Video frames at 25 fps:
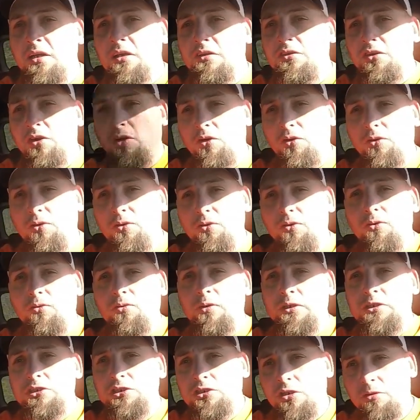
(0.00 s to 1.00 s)
so
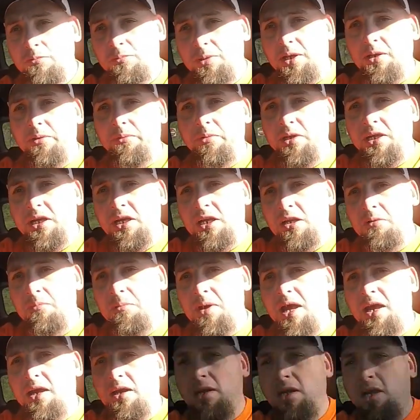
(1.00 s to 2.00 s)
we should be able to get it
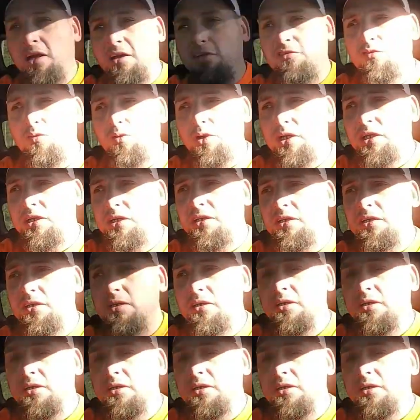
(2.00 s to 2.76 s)
back next week.